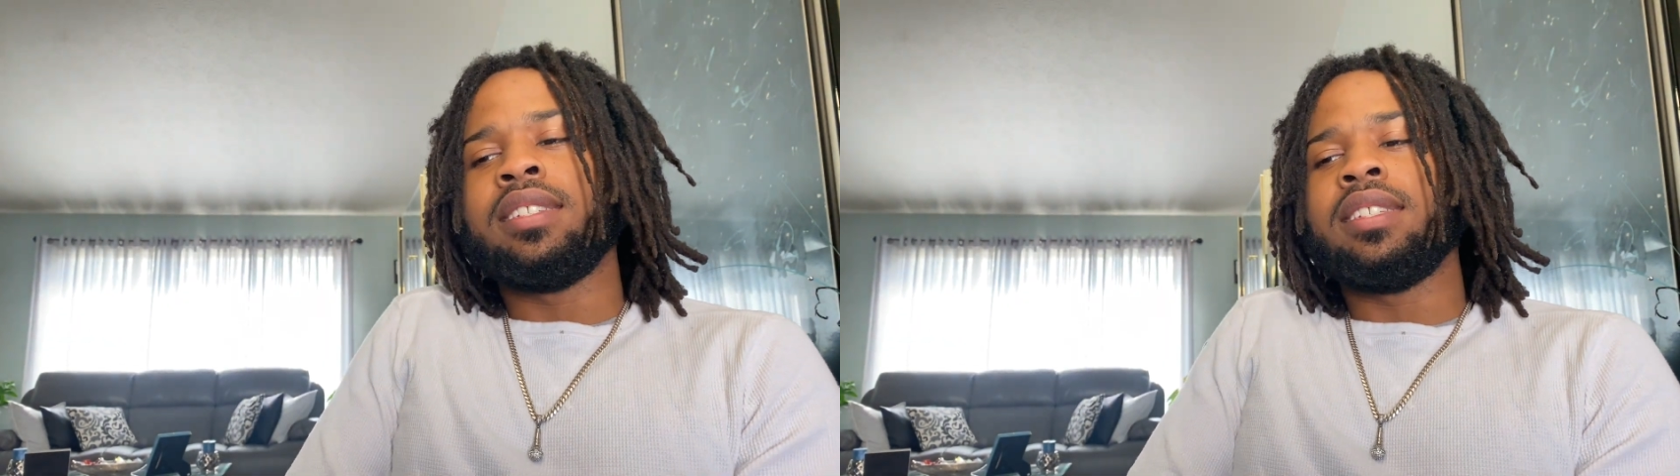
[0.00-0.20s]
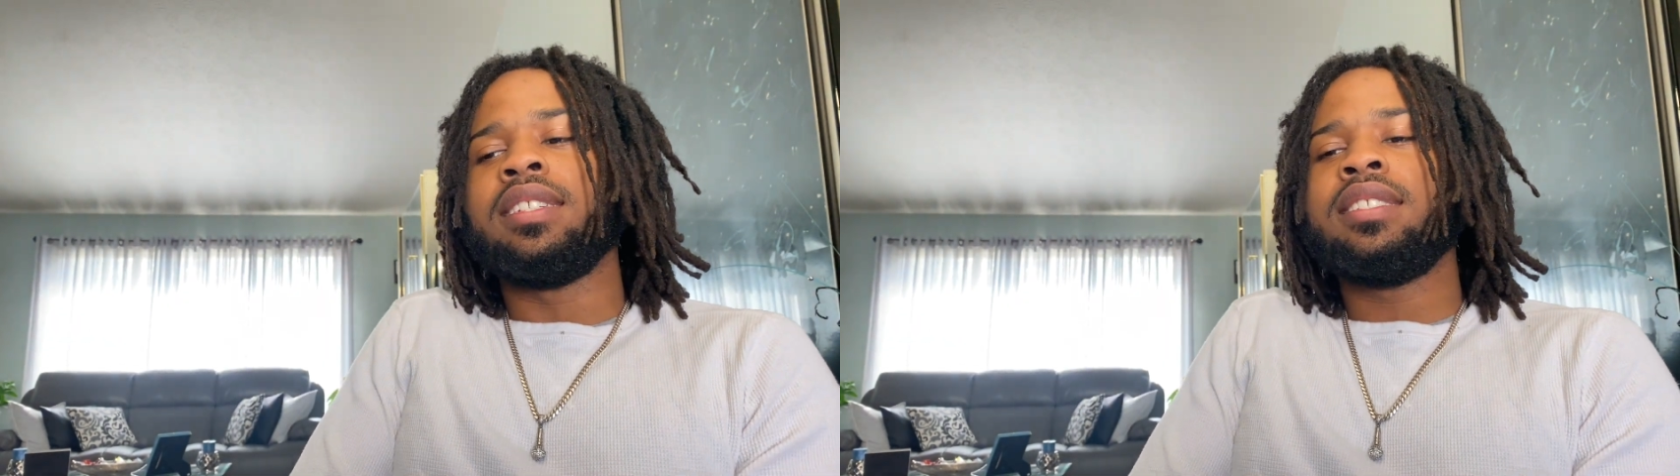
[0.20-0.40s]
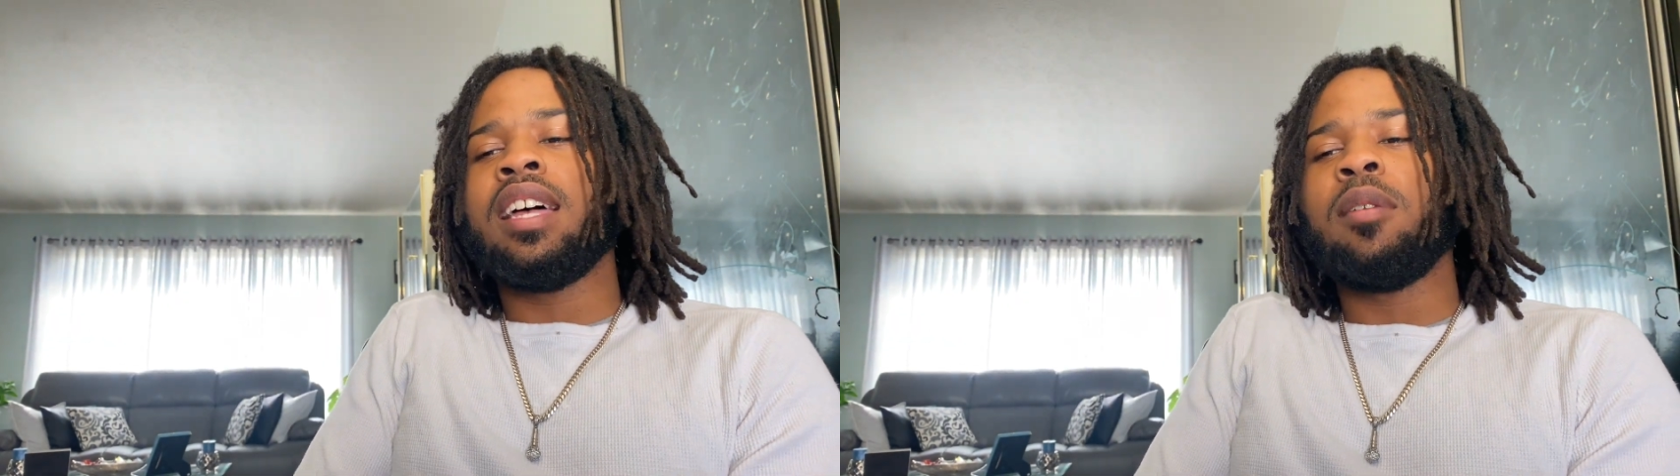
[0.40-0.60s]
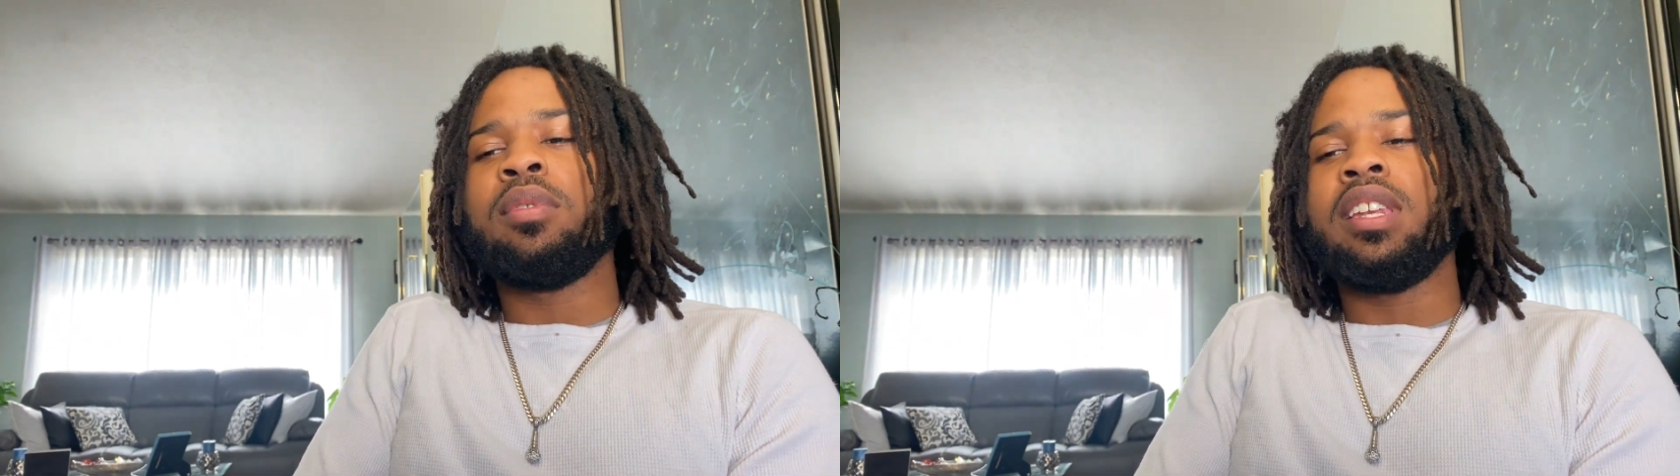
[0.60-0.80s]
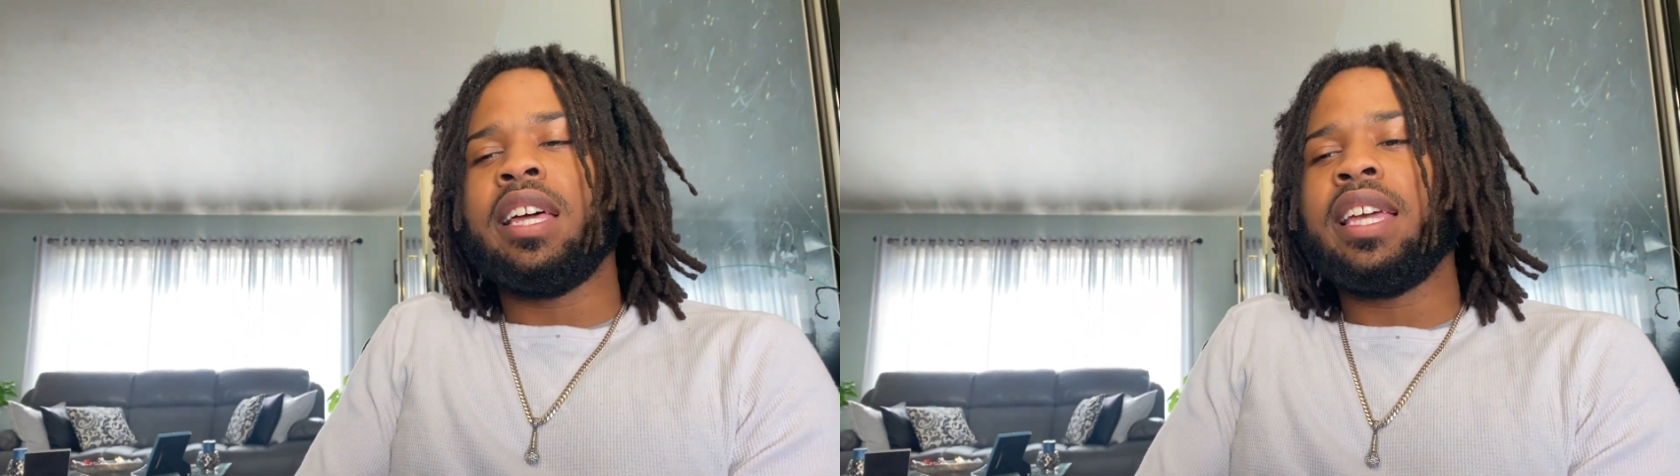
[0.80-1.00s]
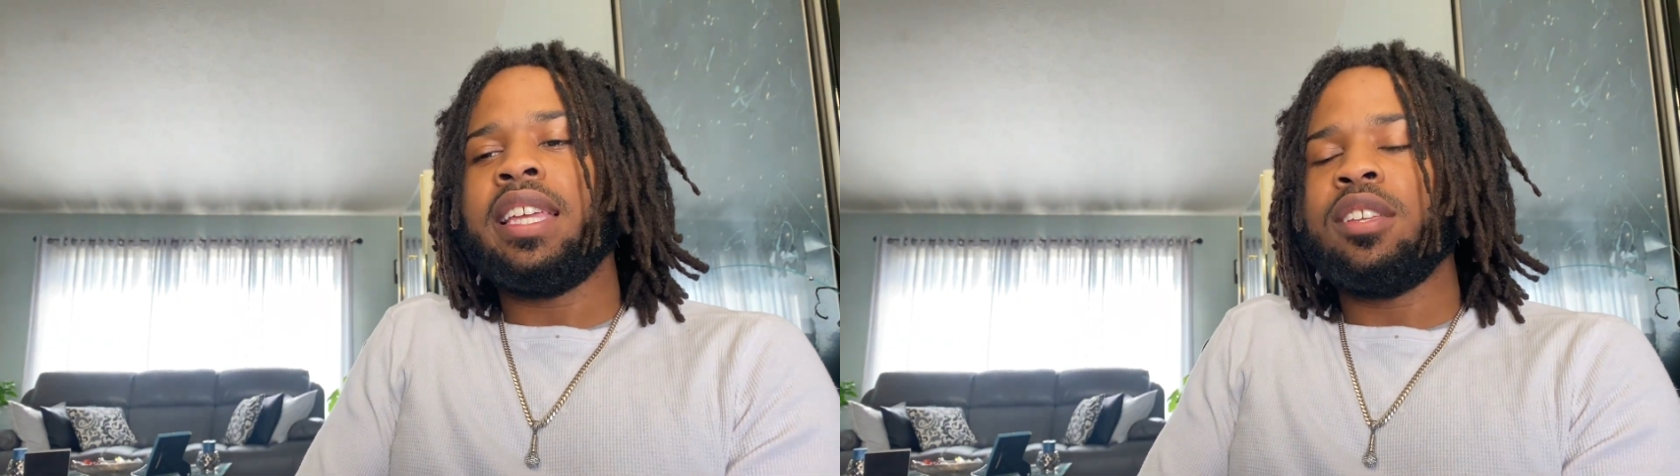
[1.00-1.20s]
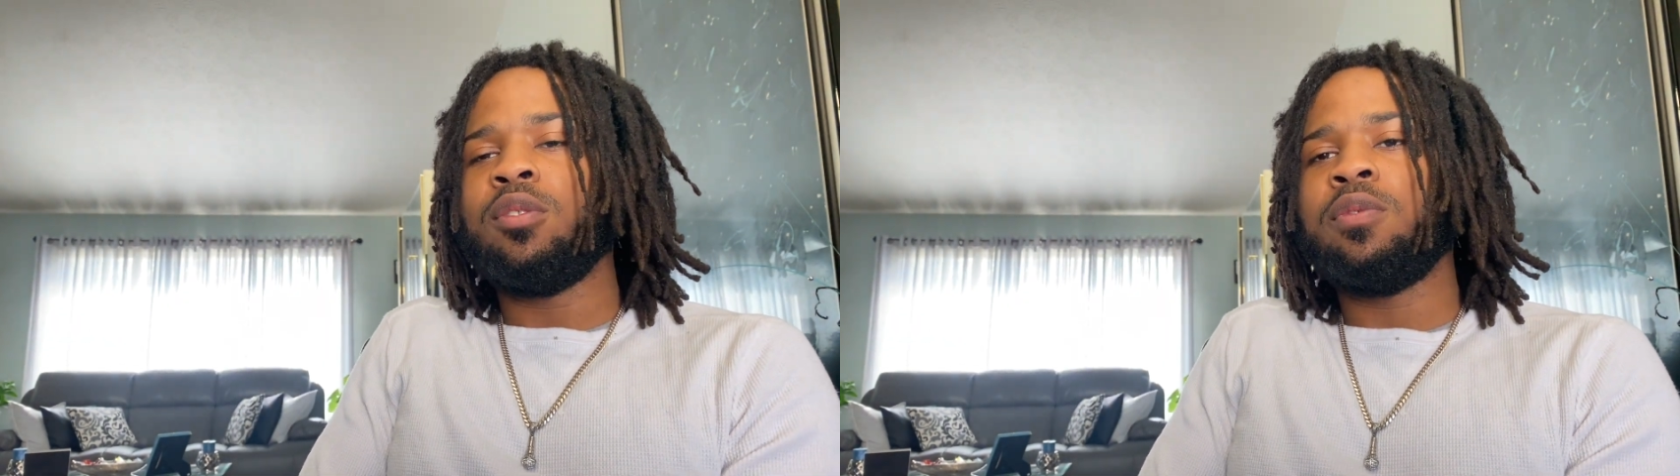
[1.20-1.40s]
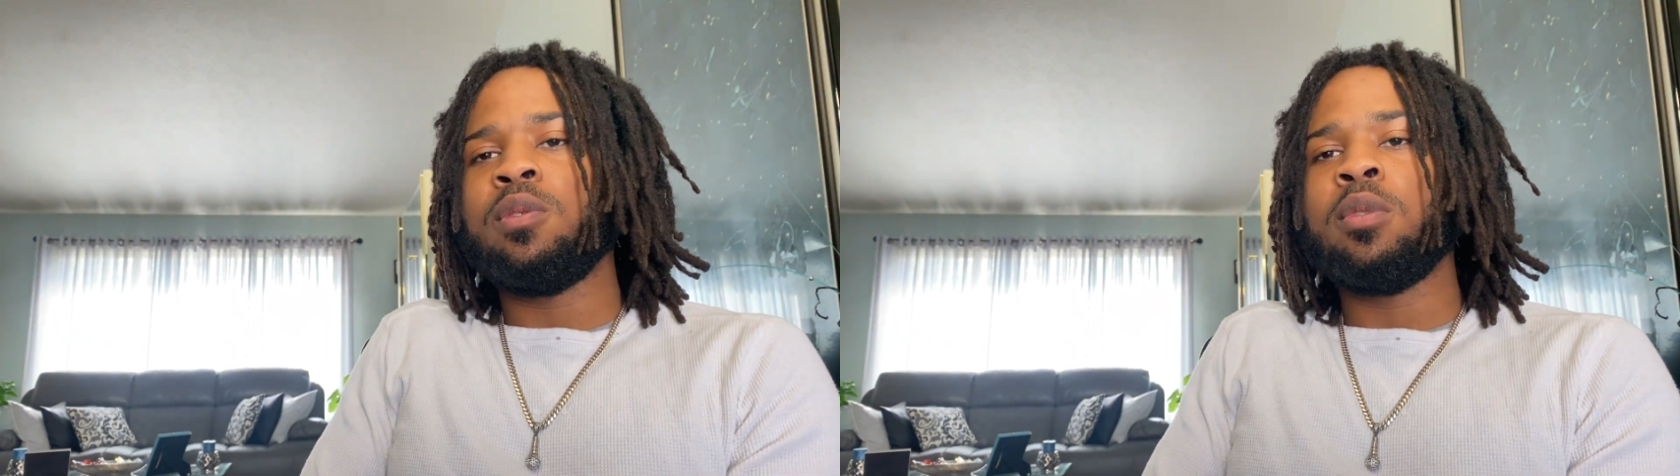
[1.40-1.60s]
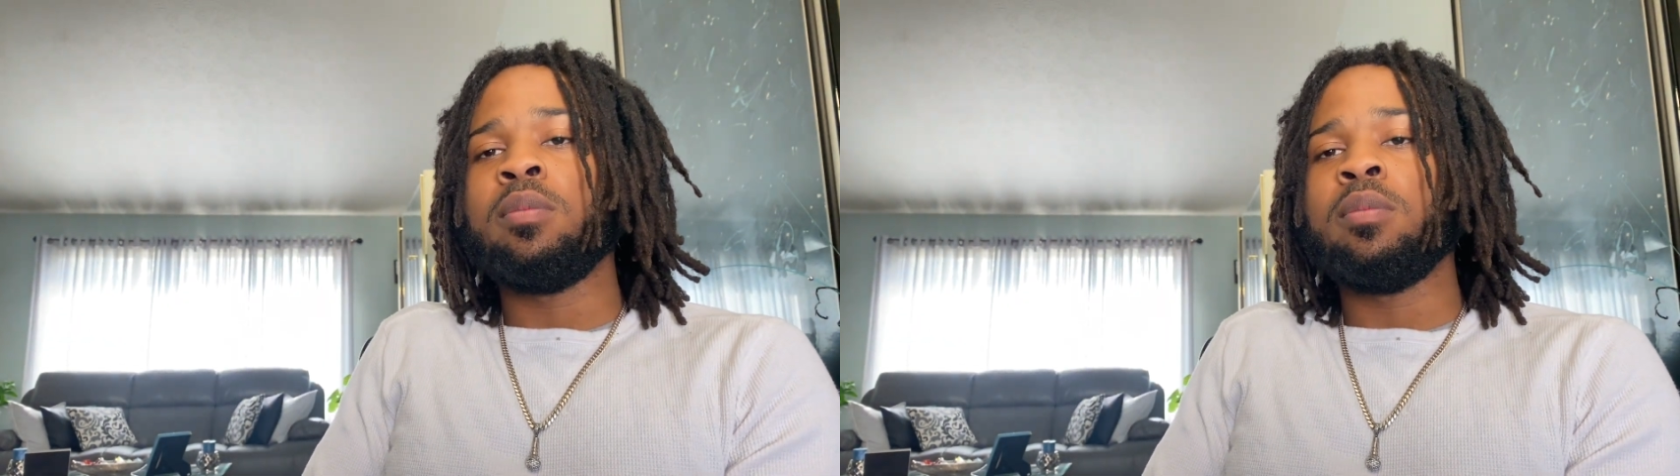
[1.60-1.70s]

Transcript: this type of lane, you feel me?